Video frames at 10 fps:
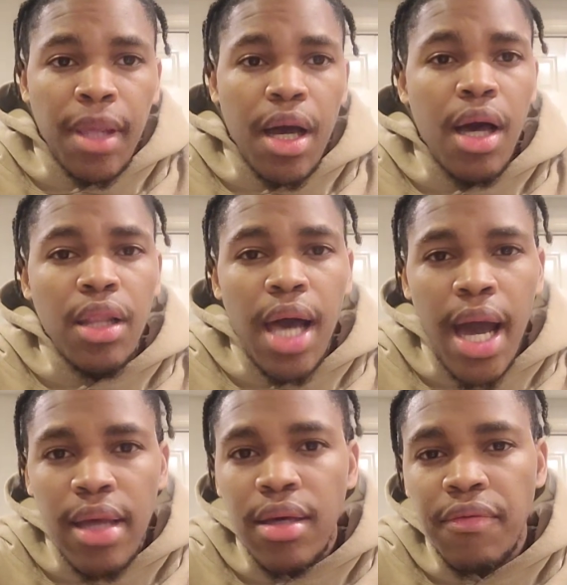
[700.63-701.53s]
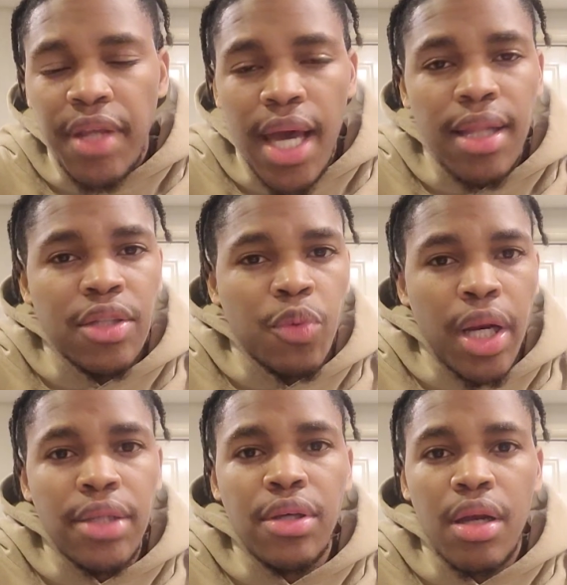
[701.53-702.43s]
a lot of Dallas, what
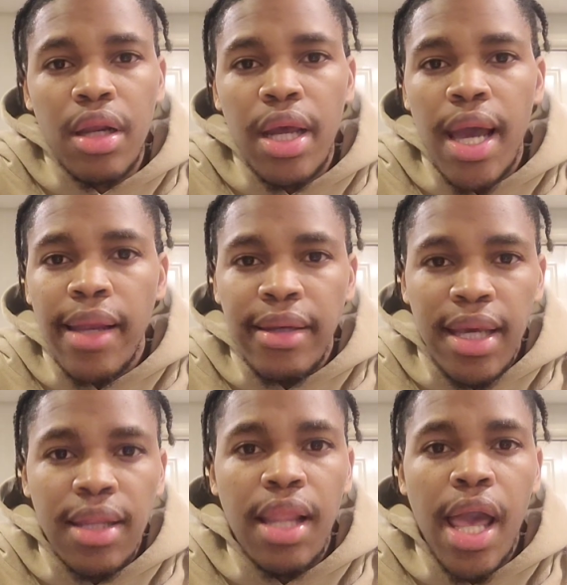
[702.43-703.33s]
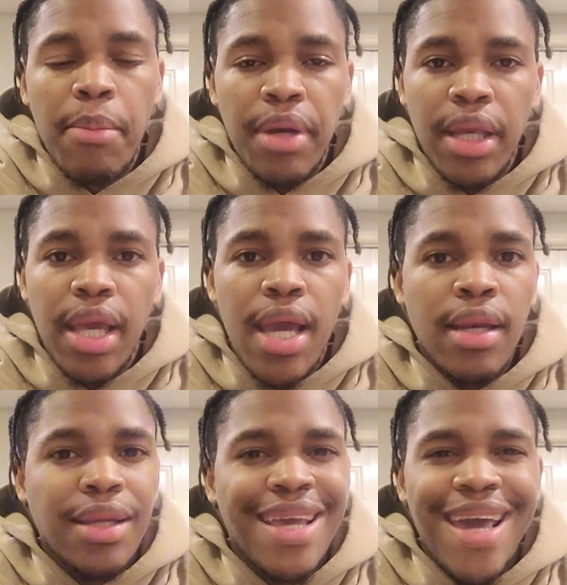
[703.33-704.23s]
I saw today, I did like, but
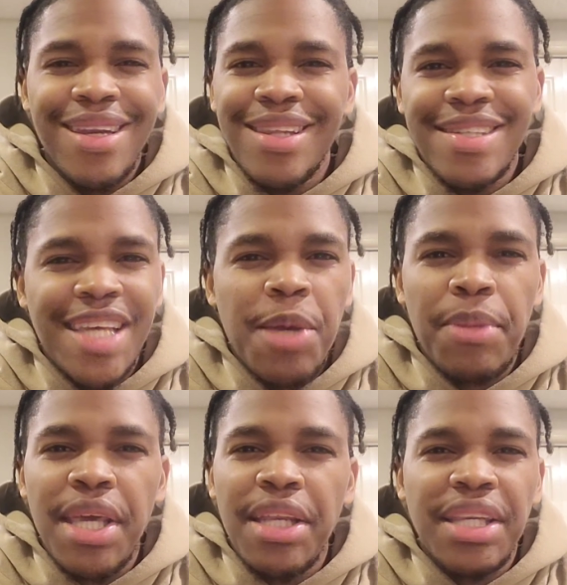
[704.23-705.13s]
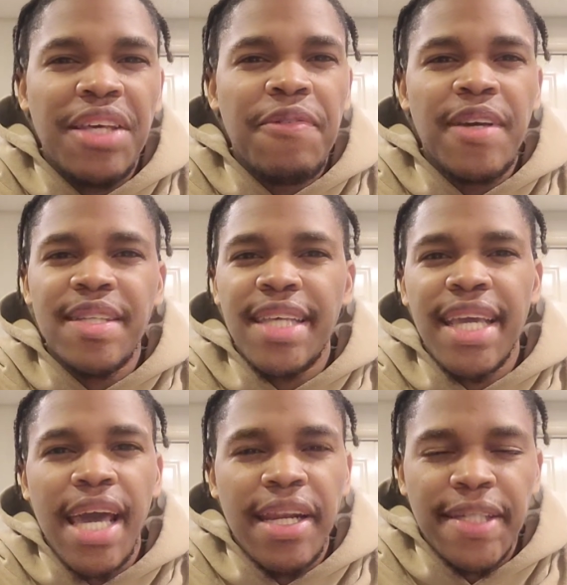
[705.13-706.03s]
again, kind of the same thing. Defense, they
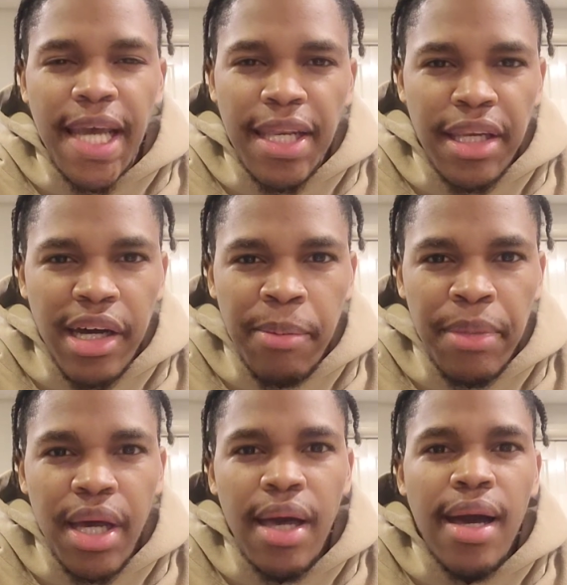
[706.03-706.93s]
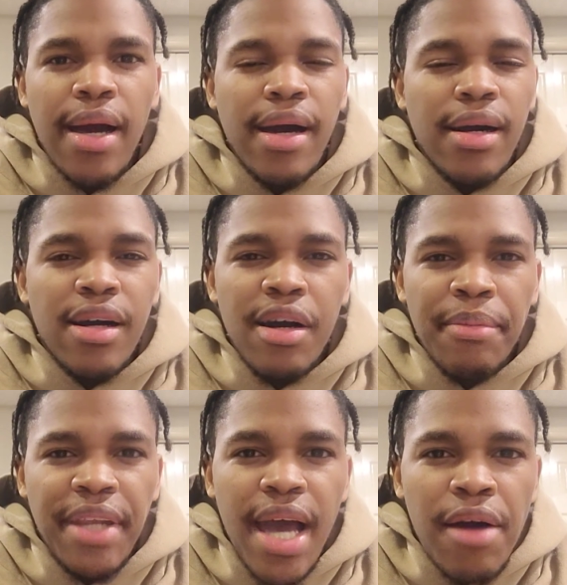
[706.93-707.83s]
got to tighten up.
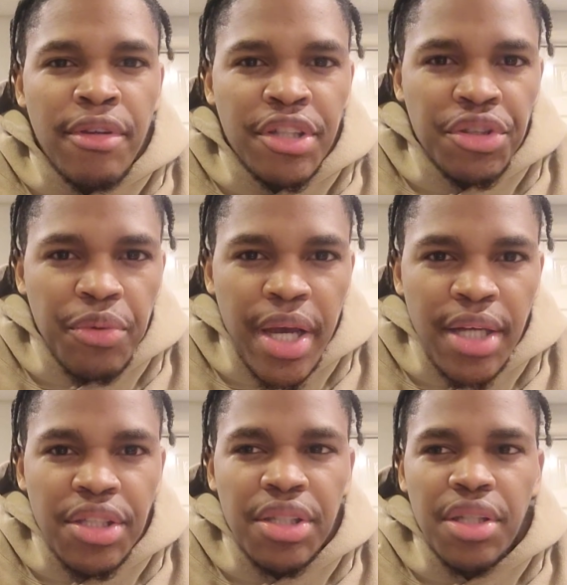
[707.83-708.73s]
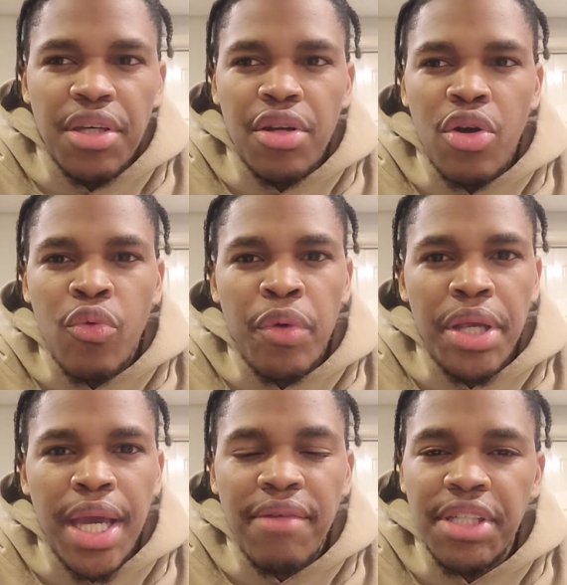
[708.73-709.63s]
Down the stretch,
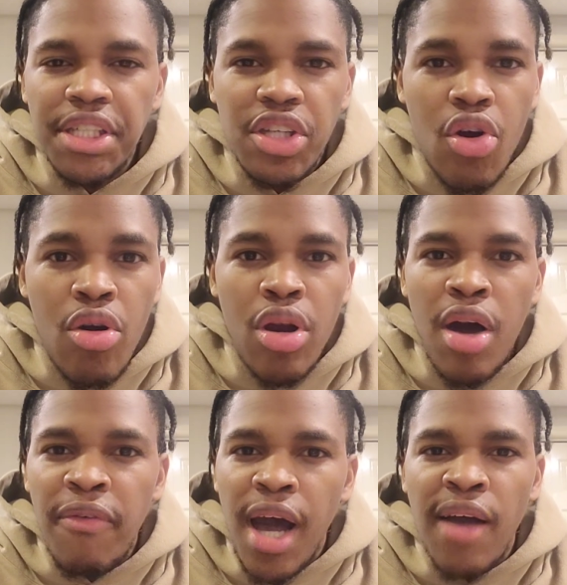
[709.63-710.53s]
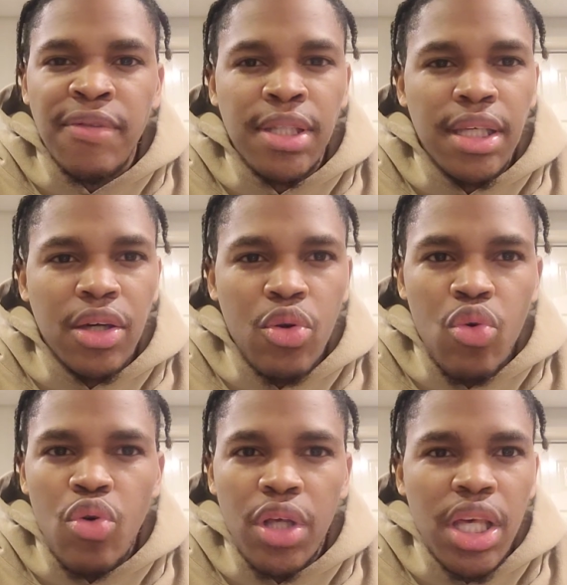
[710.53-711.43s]
Rike, if she's going off, obviously
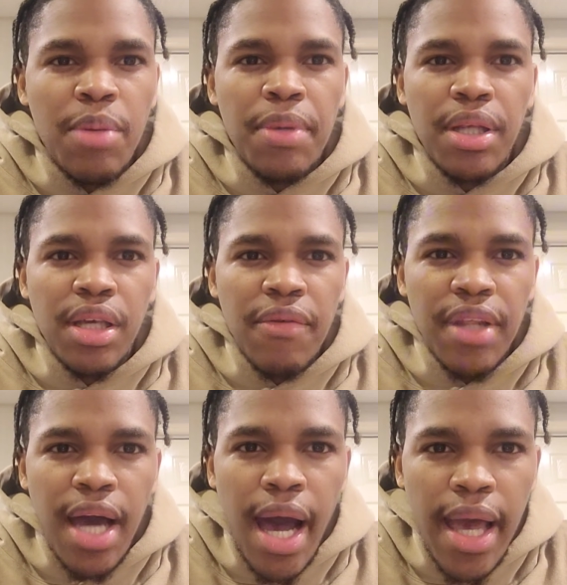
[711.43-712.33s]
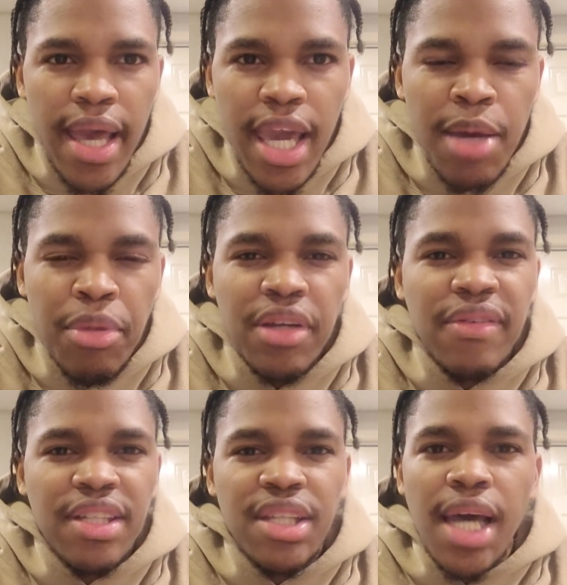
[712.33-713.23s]
cool, keep it, give her the hot hand. But if
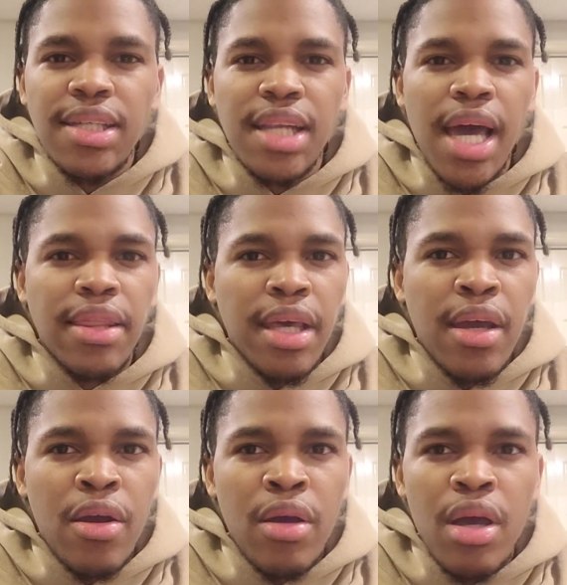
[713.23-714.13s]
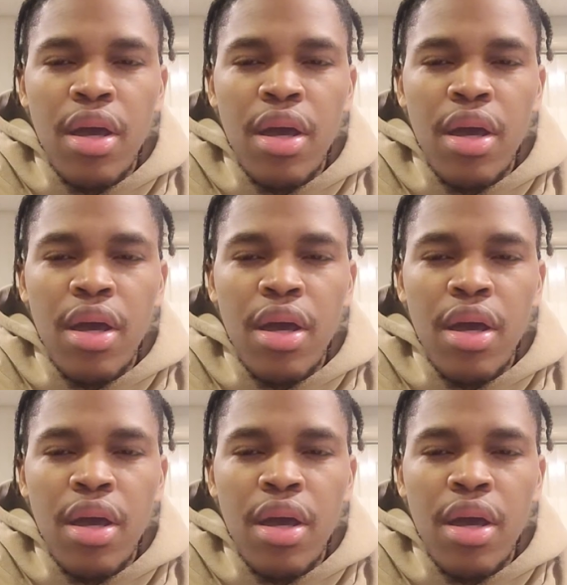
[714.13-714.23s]
the shot's not there,